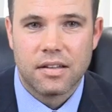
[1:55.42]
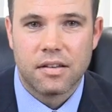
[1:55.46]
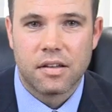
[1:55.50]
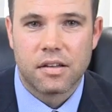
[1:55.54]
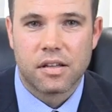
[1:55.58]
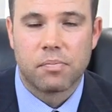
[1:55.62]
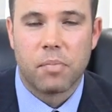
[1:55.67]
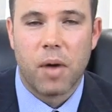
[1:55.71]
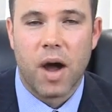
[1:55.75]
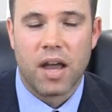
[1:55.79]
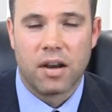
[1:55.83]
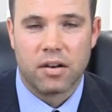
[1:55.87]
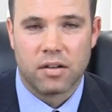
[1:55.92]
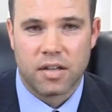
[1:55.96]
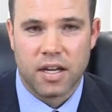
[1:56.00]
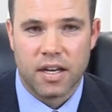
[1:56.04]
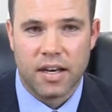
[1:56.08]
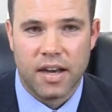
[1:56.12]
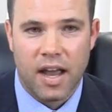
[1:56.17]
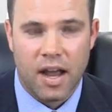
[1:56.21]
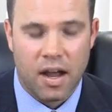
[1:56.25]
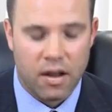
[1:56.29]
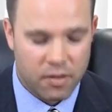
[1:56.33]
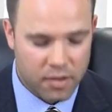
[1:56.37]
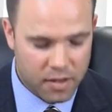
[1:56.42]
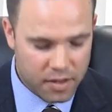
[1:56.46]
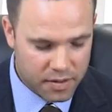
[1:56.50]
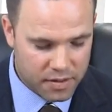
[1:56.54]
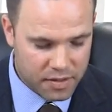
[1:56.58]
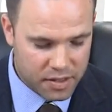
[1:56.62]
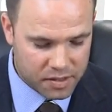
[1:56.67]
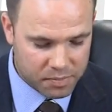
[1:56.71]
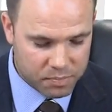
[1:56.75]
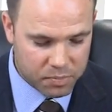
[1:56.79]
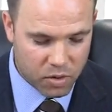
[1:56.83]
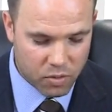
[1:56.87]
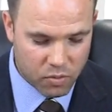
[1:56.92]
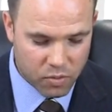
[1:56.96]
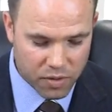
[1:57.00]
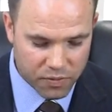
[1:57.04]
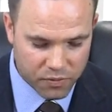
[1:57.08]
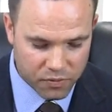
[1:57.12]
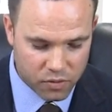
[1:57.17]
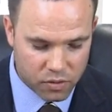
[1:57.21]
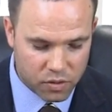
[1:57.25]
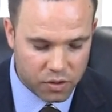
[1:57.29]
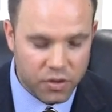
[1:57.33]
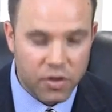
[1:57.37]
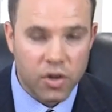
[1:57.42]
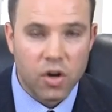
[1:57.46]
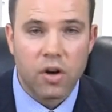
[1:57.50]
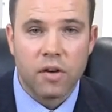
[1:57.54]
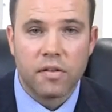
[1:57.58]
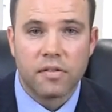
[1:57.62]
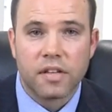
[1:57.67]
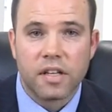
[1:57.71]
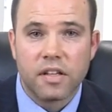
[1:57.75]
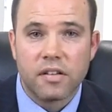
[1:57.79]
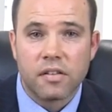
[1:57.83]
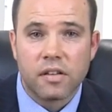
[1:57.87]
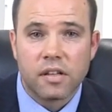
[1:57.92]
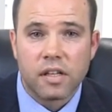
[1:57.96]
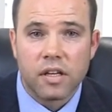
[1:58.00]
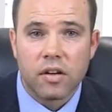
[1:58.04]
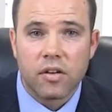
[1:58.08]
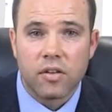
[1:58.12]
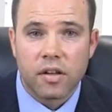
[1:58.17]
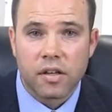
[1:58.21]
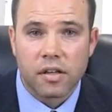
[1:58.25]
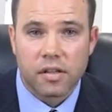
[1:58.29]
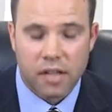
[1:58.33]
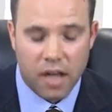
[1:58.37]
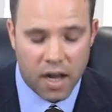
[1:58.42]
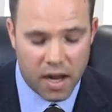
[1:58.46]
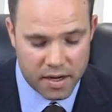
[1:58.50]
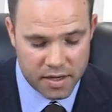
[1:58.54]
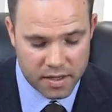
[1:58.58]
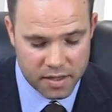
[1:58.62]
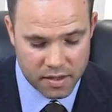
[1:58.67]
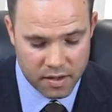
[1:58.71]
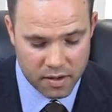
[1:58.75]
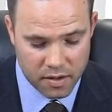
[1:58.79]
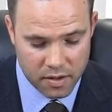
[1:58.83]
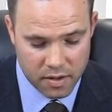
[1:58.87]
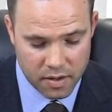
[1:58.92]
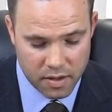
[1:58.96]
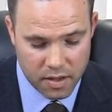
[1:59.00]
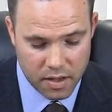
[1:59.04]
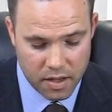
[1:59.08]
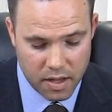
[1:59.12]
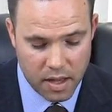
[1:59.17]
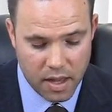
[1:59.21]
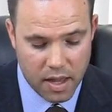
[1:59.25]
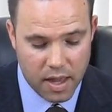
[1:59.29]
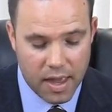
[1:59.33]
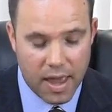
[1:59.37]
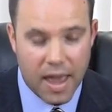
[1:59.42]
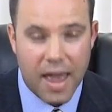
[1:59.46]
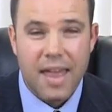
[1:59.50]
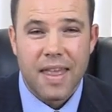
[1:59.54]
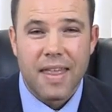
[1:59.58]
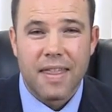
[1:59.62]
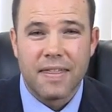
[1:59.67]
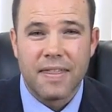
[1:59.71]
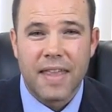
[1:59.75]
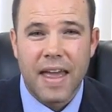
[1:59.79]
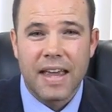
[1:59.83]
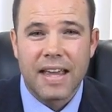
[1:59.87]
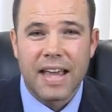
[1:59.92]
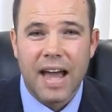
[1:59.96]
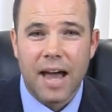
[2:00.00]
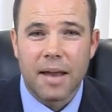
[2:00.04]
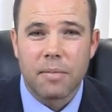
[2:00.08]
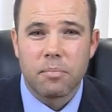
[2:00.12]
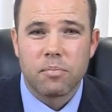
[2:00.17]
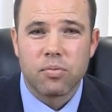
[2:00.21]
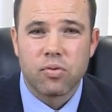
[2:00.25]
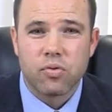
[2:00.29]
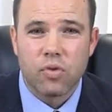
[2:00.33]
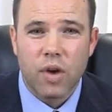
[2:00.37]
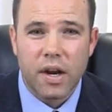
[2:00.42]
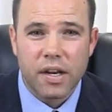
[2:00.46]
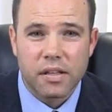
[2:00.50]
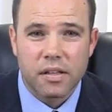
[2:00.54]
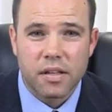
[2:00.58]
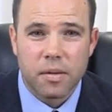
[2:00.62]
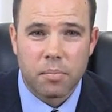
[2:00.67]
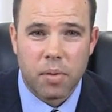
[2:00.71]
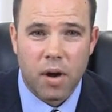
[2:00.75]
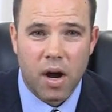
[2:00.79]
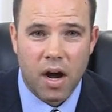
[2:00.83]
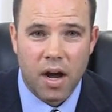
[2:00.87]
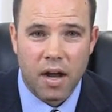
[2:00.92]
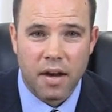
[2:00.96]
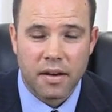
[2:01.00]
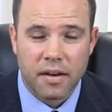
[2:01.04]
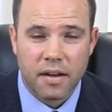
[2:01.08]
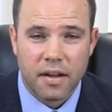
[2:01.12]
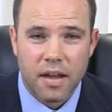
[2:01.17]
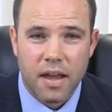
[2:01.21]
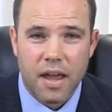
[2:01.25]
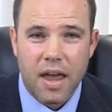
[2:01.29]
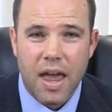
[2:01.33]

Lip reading: the spinal canal, these peripheral nerves that you see on the side here. They got pressed upon,